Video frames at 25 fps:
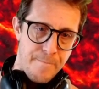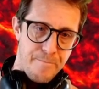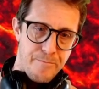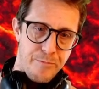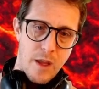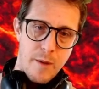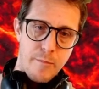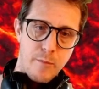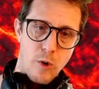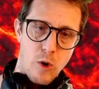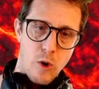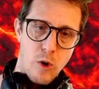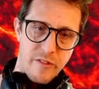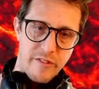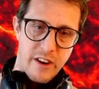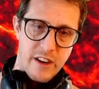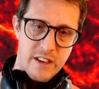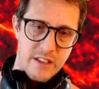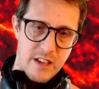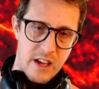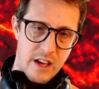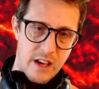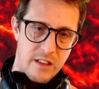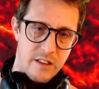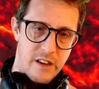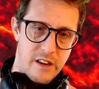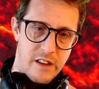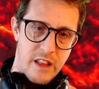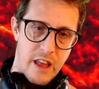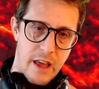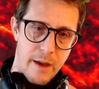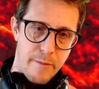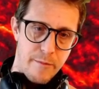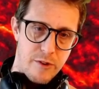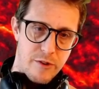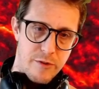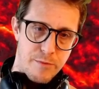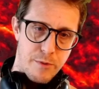More vitality
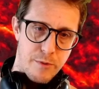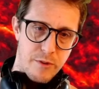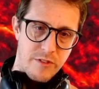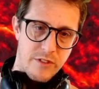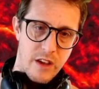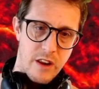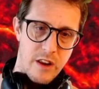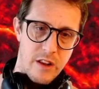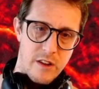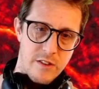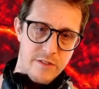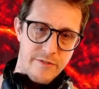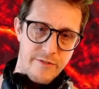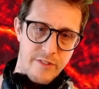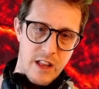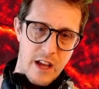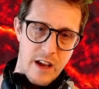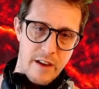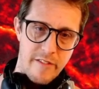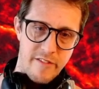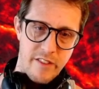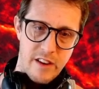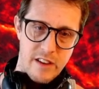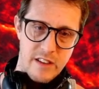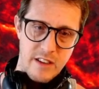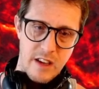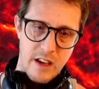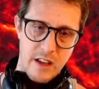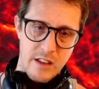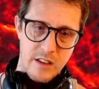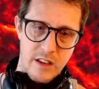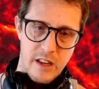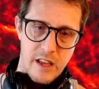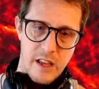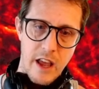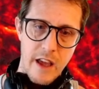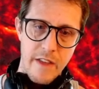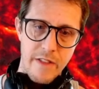damage percentage, flat
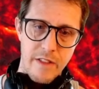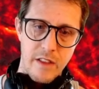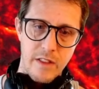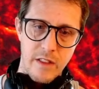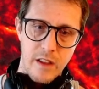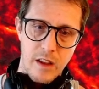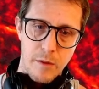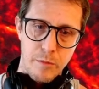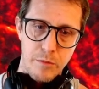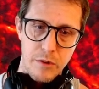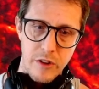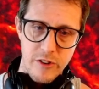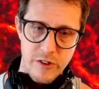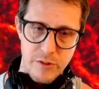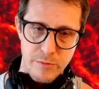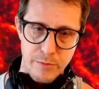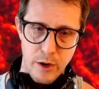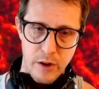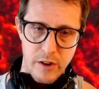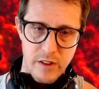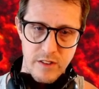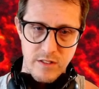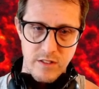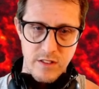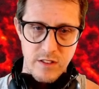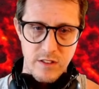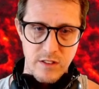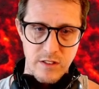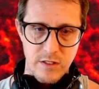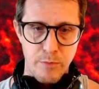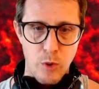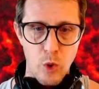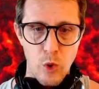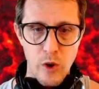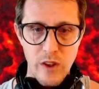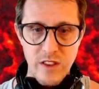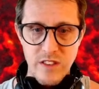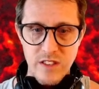vitality, and then the completion bonus is
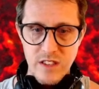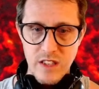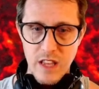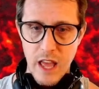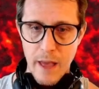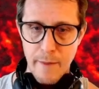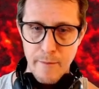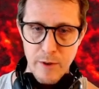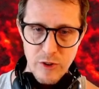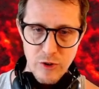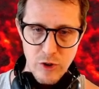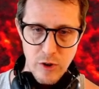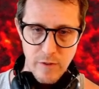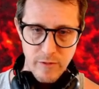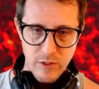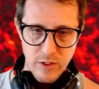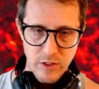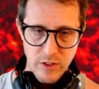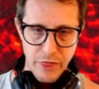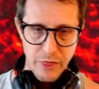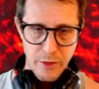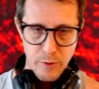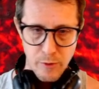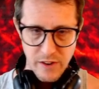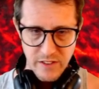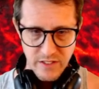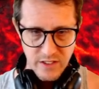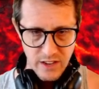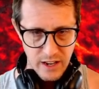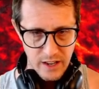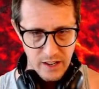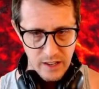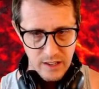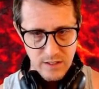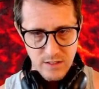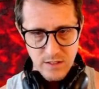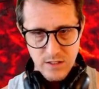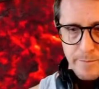poison damage over 3
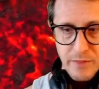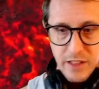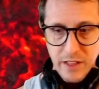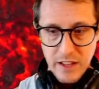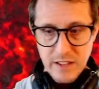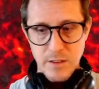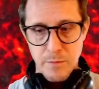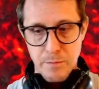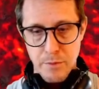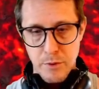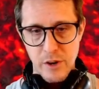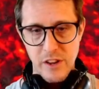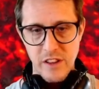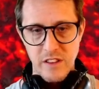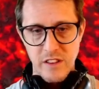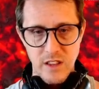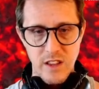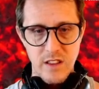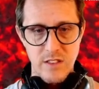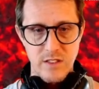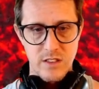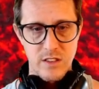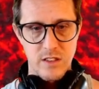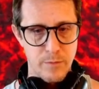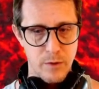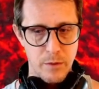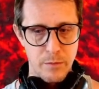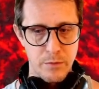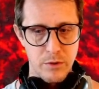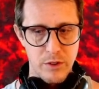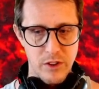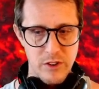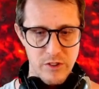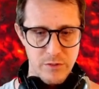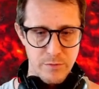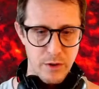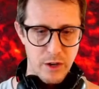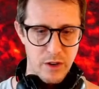seconds. That's a pretty decent
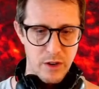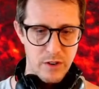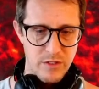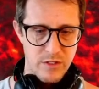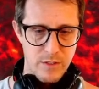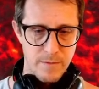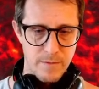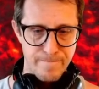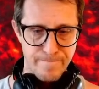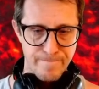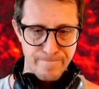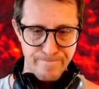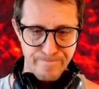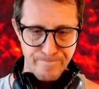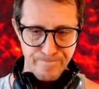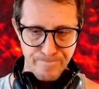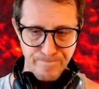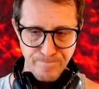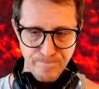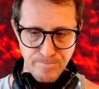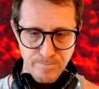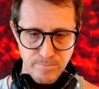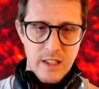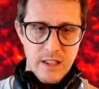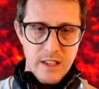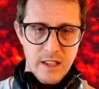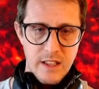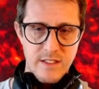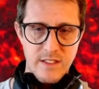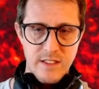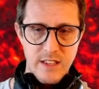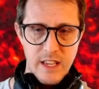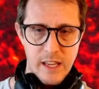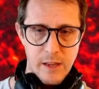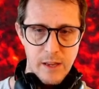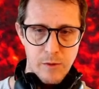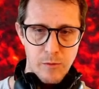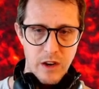completion bonus. Let's
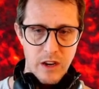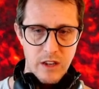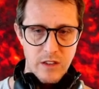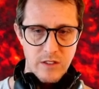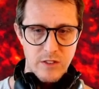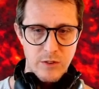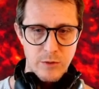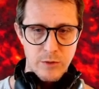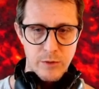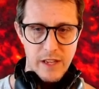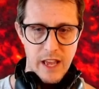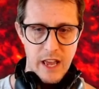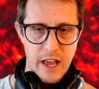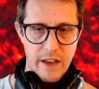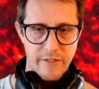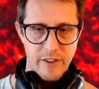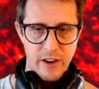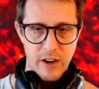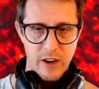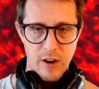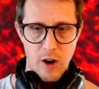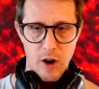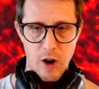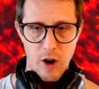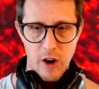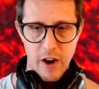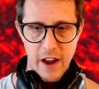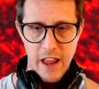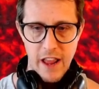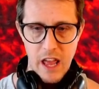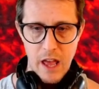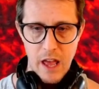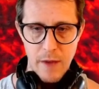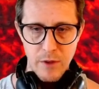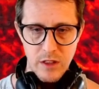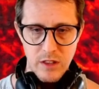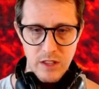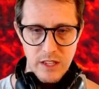see, what else do we have here? Our
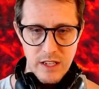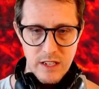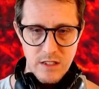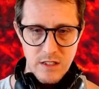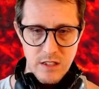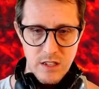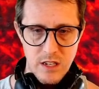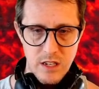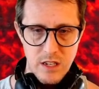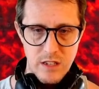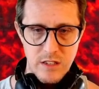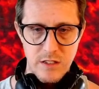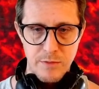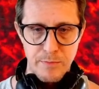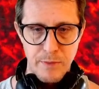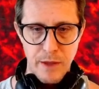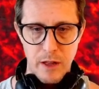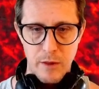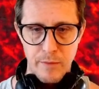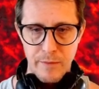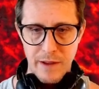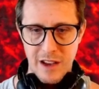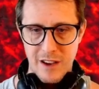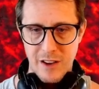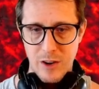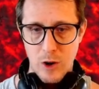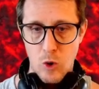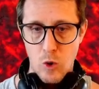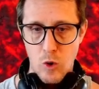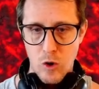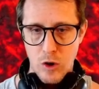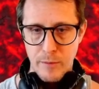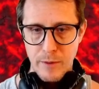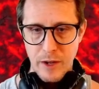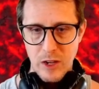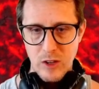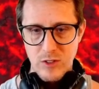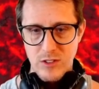Amulet, Spellbound
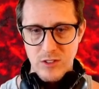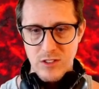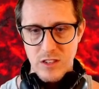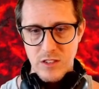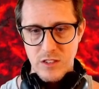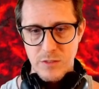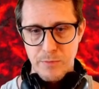Hormos.